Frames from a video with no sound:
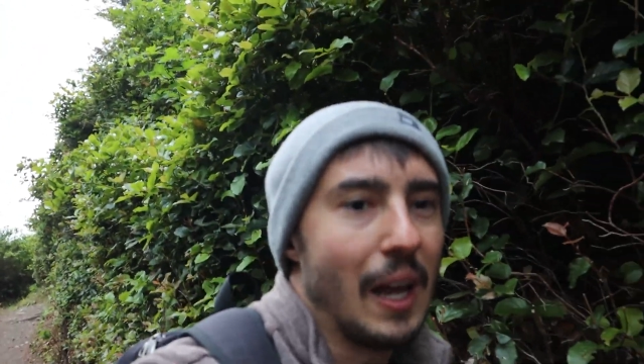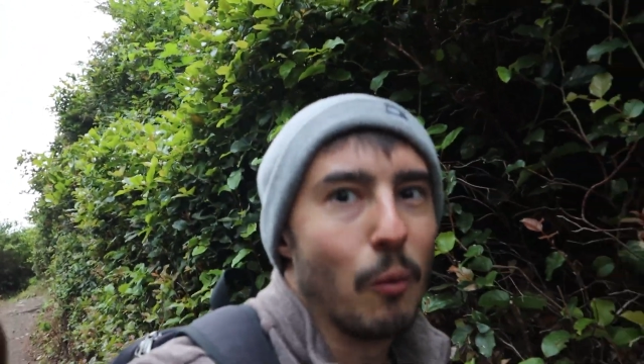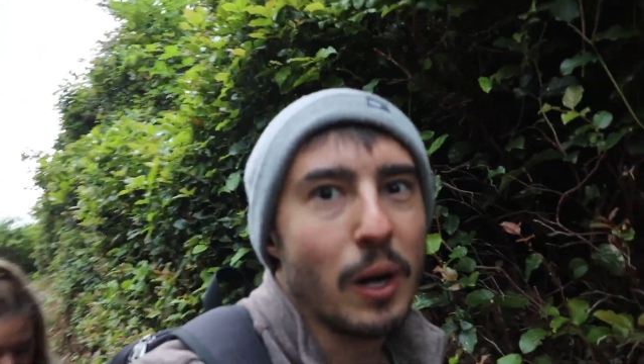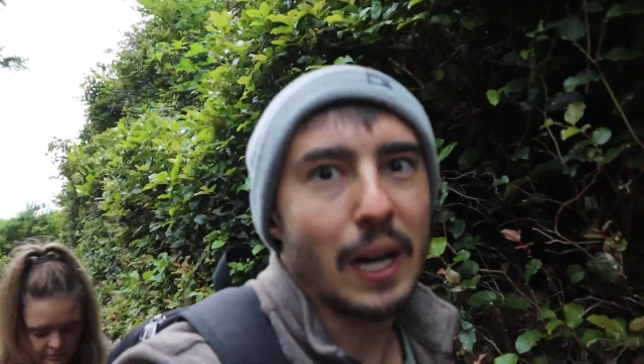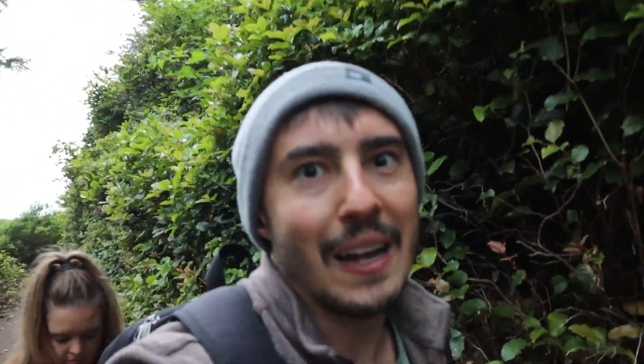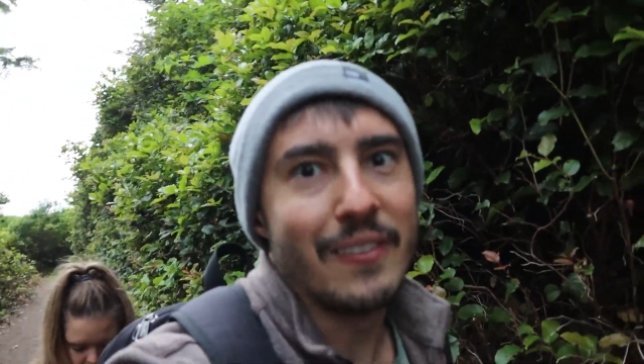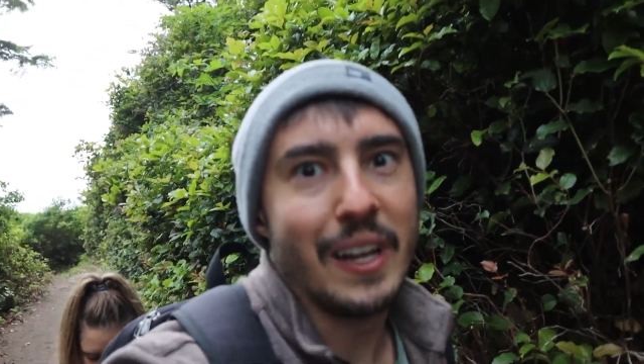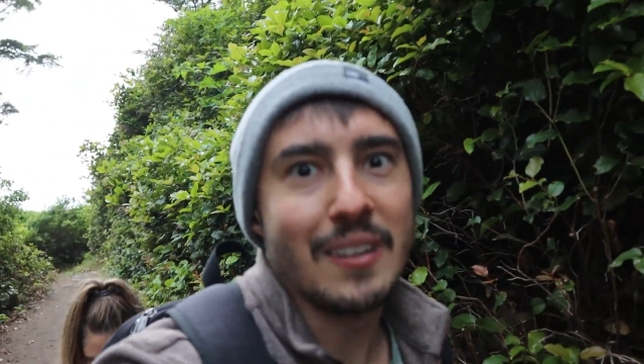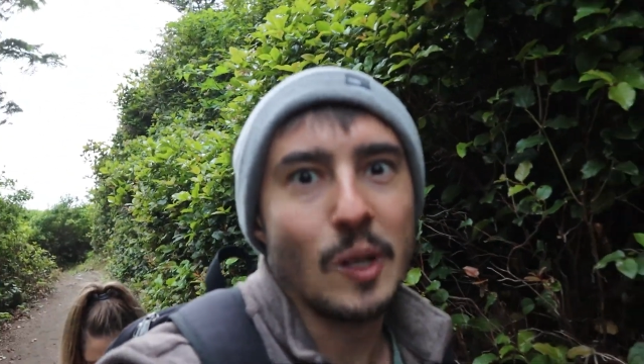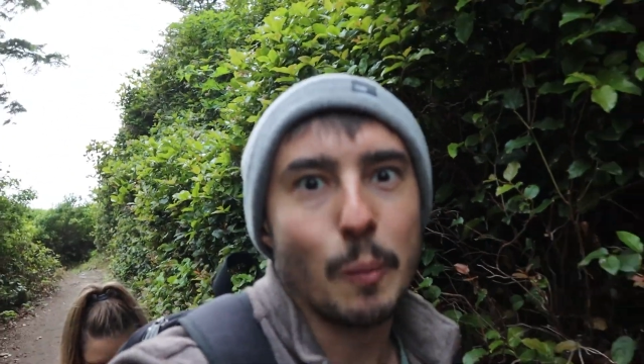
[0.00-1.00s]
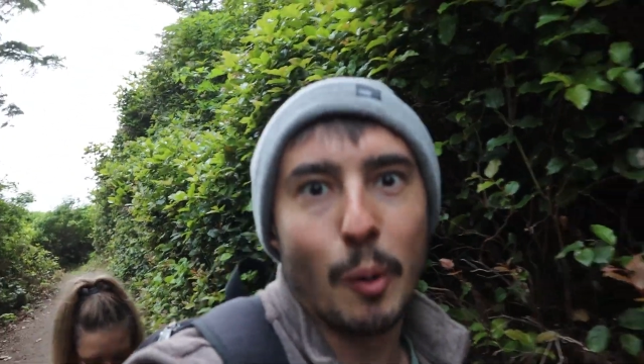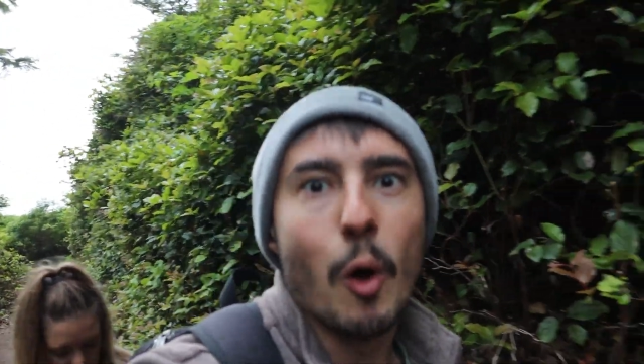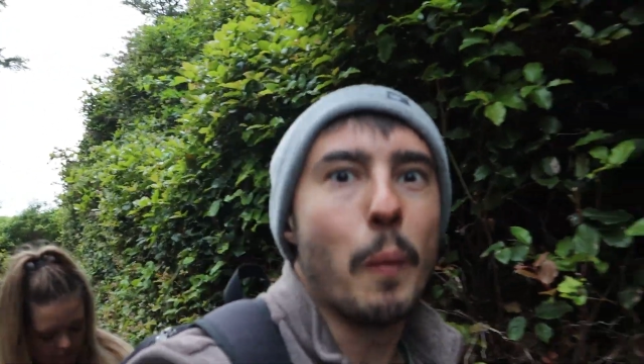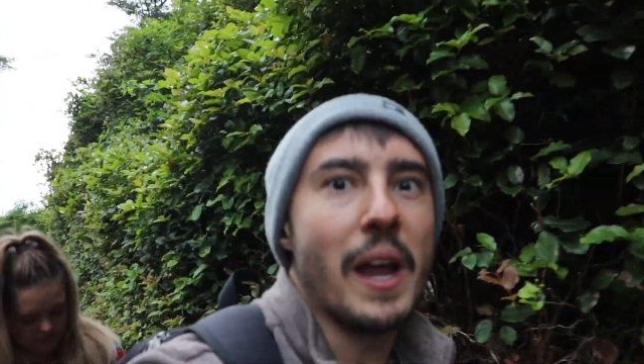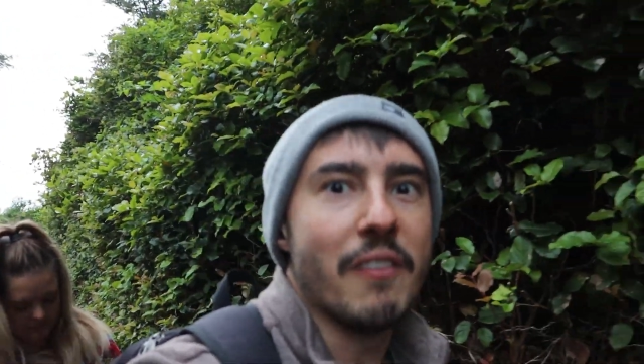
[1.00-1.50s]
and we're going to have a nice little
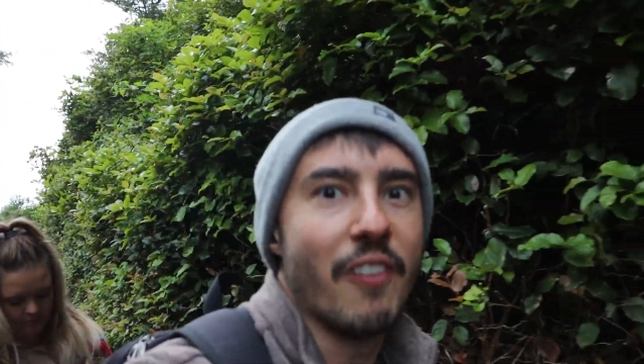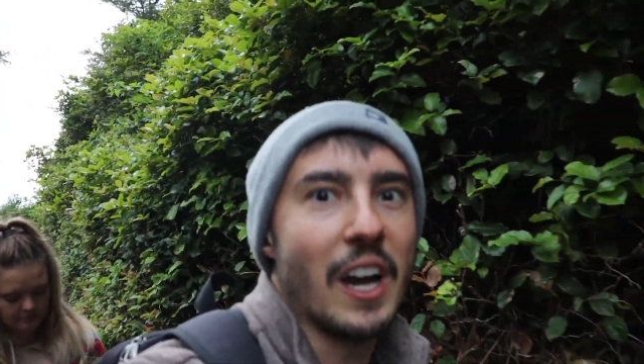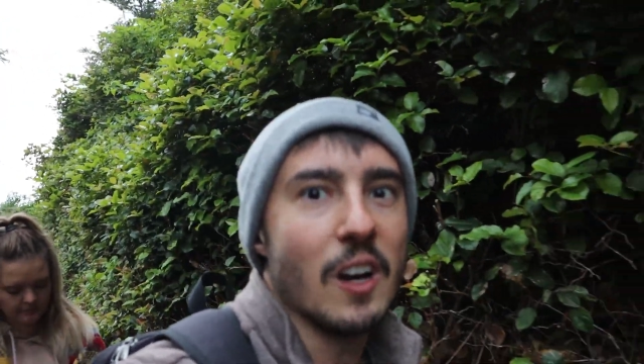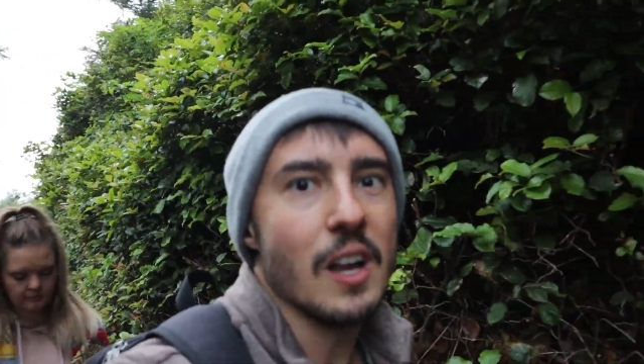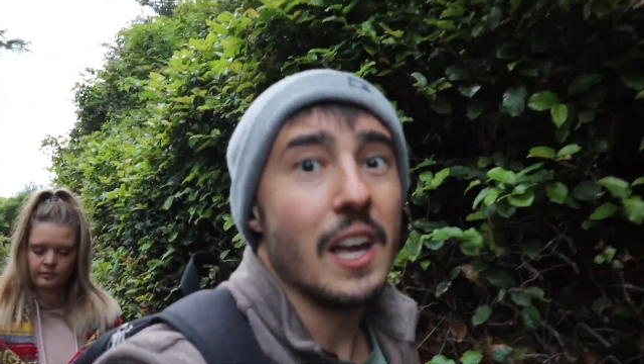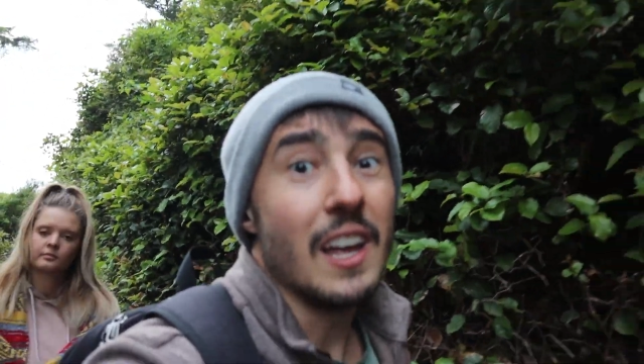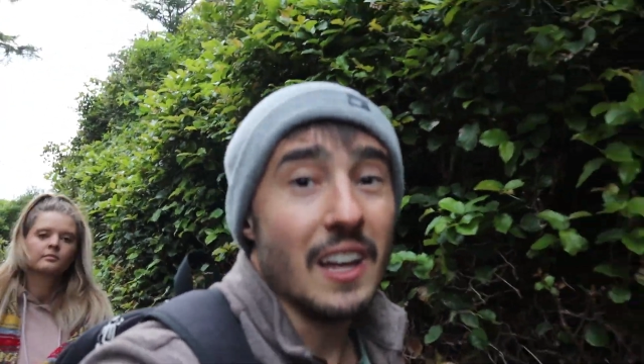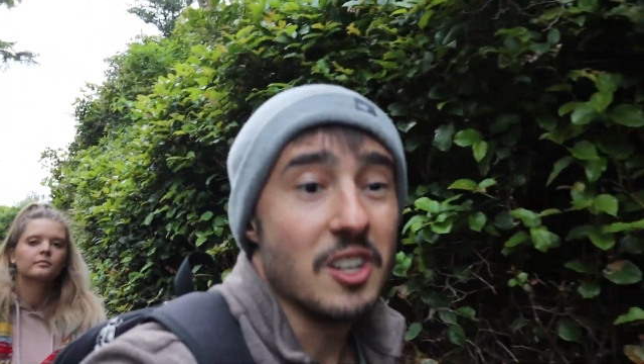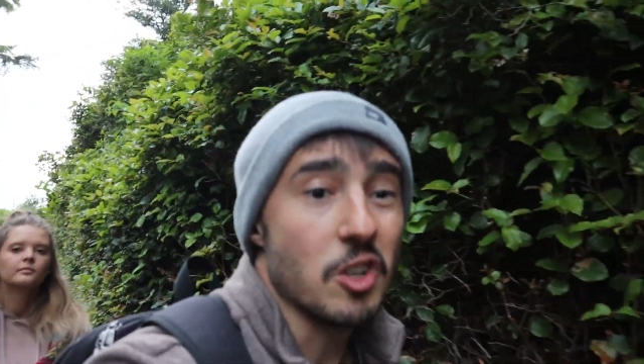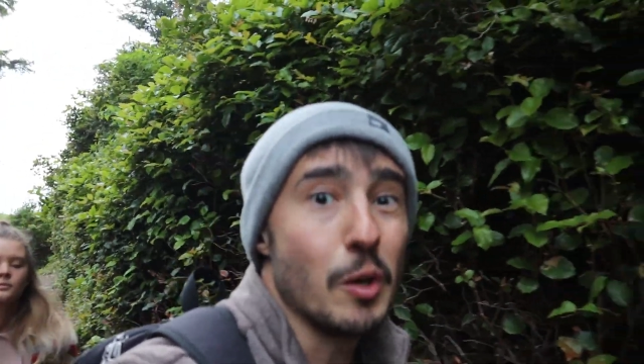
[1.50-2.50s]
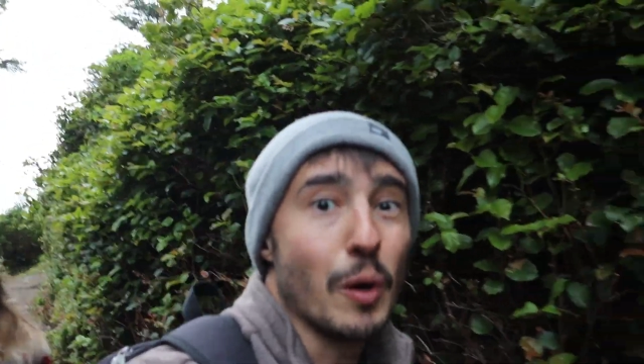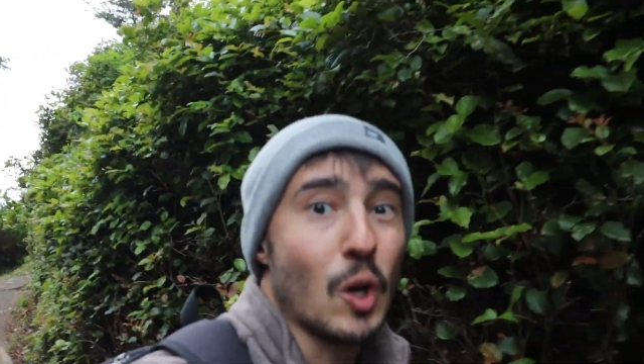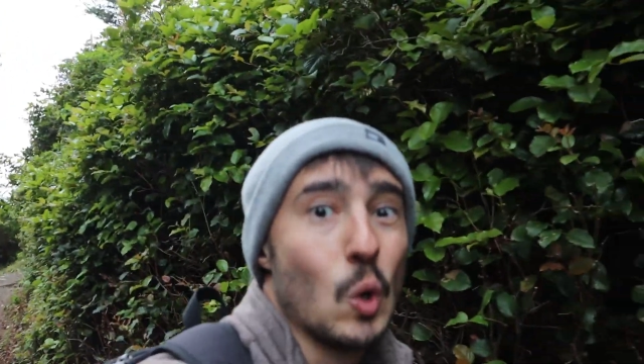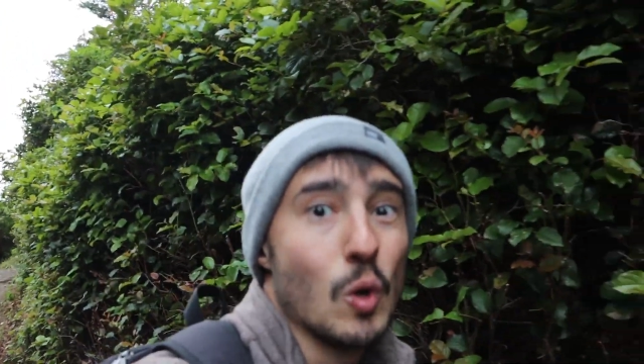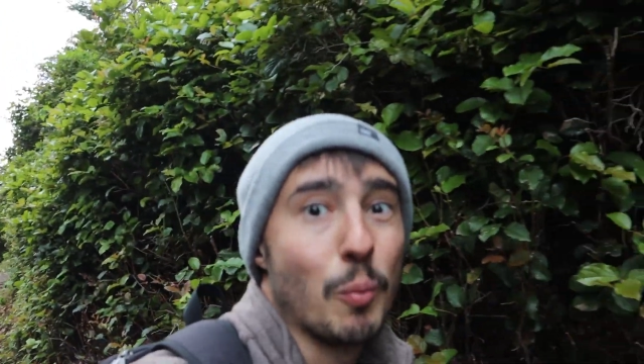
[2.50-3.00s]
propane fire and show you our
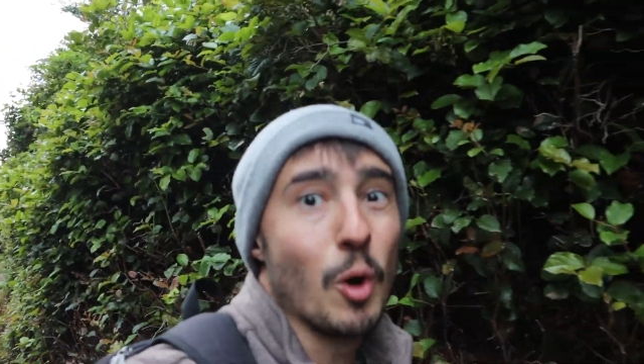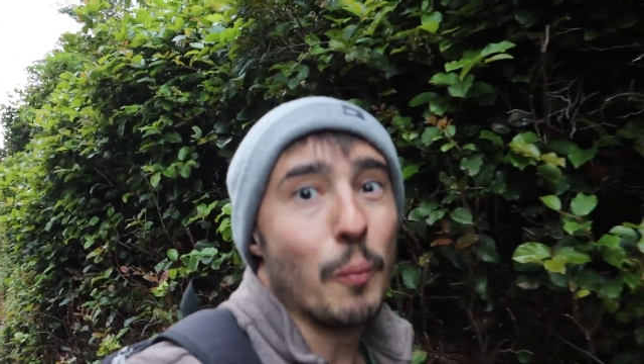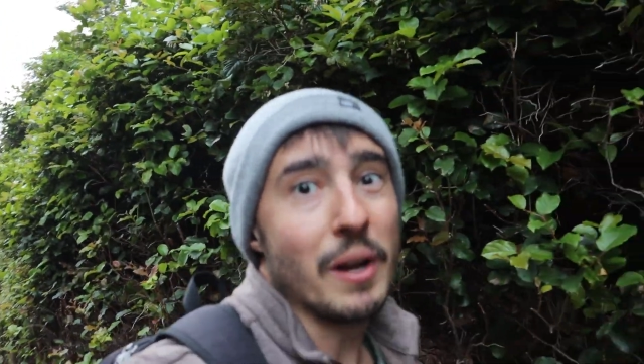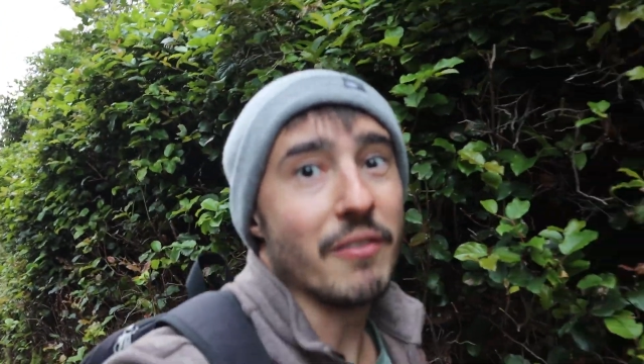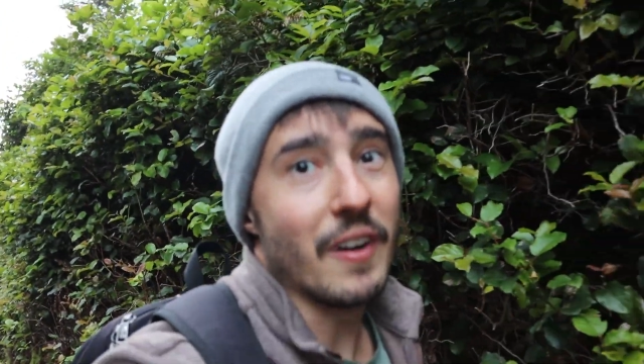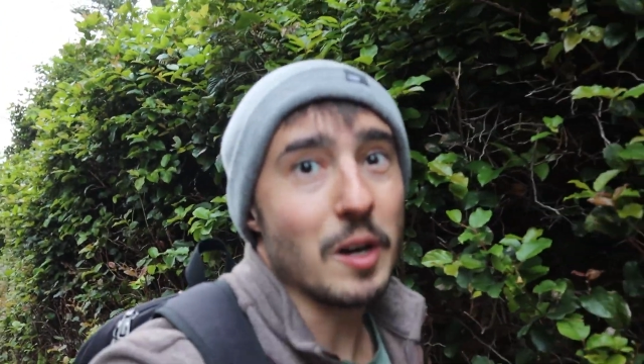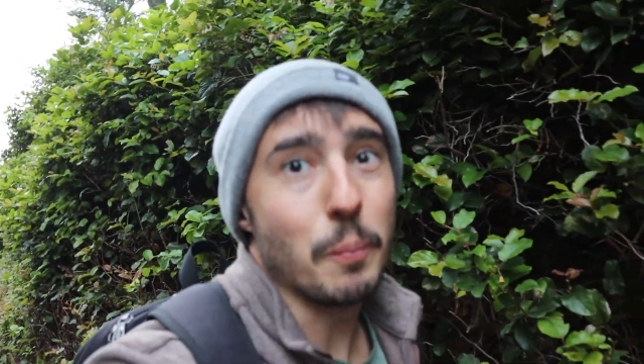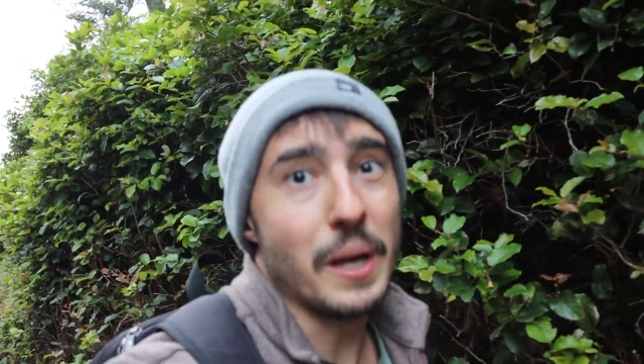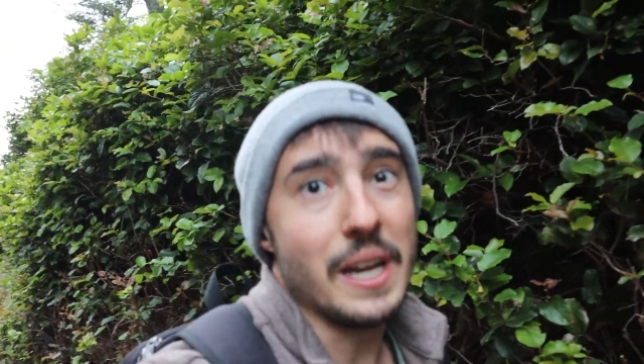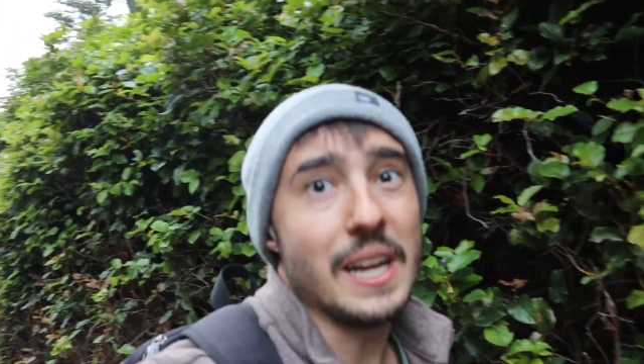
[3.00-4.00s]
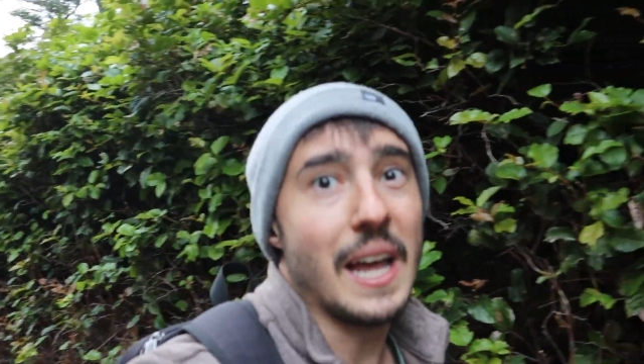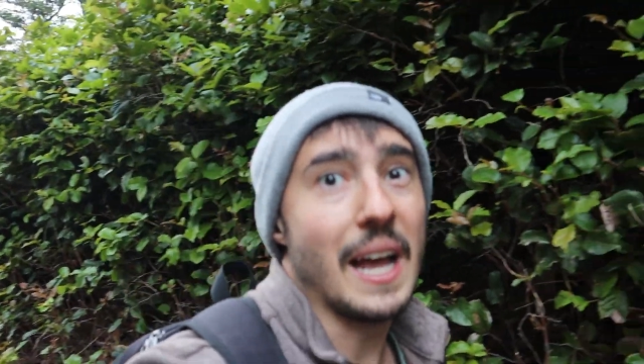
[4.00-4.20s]
cool propane fire pit in